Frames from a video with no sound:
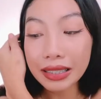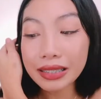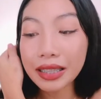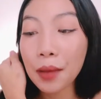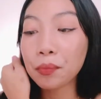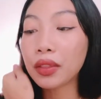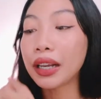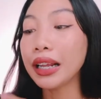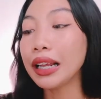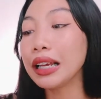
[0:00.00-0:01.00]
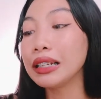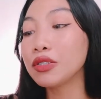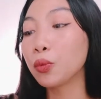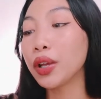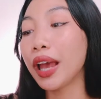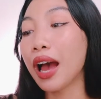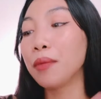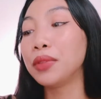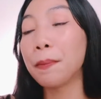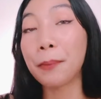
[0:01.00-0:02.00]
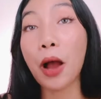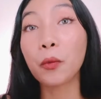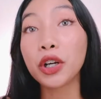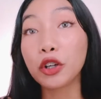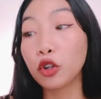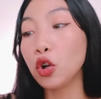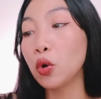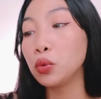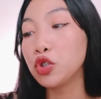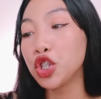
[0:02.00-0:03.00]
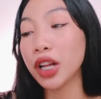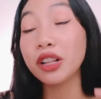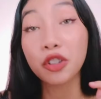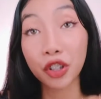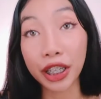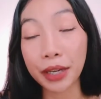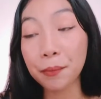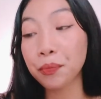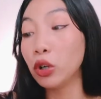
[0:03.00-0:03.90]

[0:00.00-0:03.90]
So step 3 is we have the Power Glow Gel Cream,